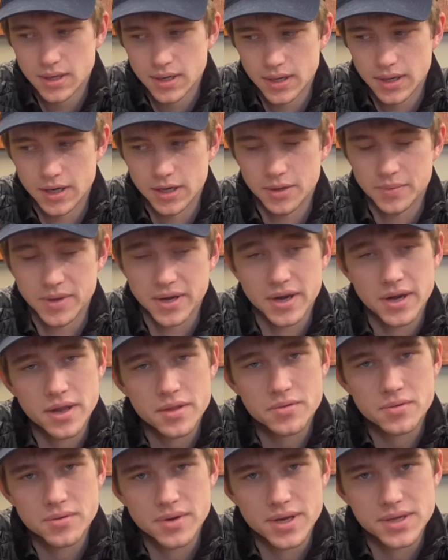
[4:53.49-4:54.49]
And
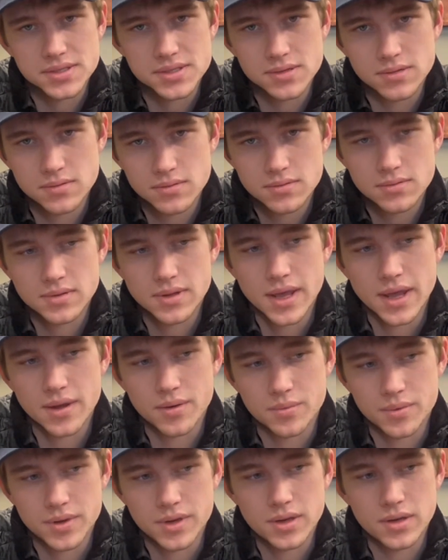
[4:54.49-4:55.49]
another reason
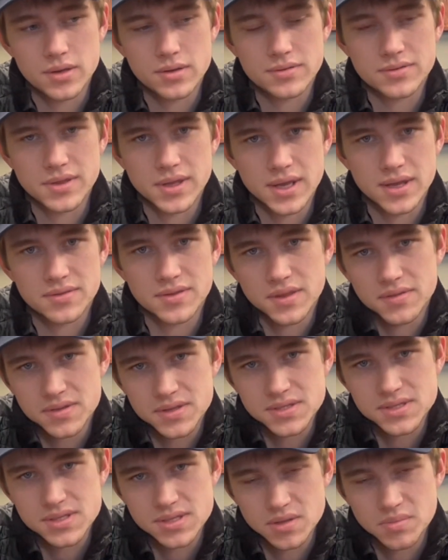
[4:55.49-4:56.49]
that we think that
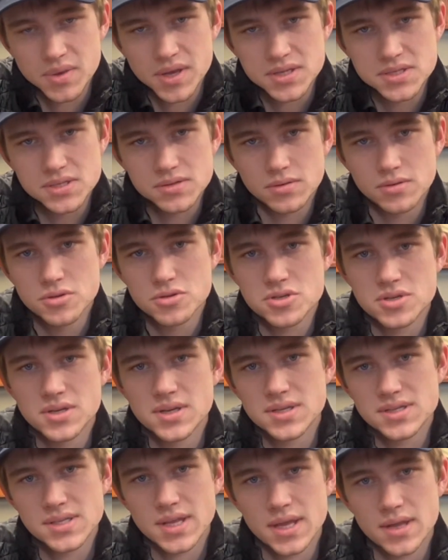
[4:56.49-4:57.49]
this is the best solution
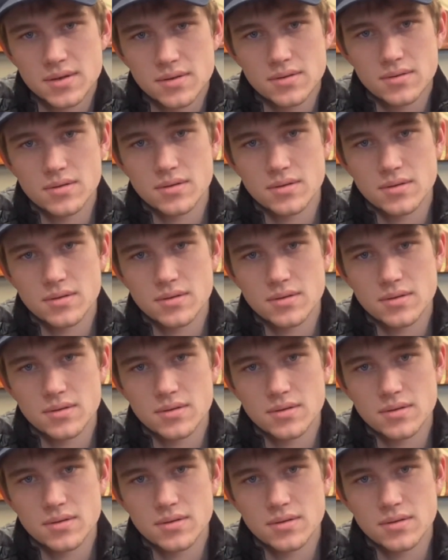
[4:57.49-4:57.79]
is that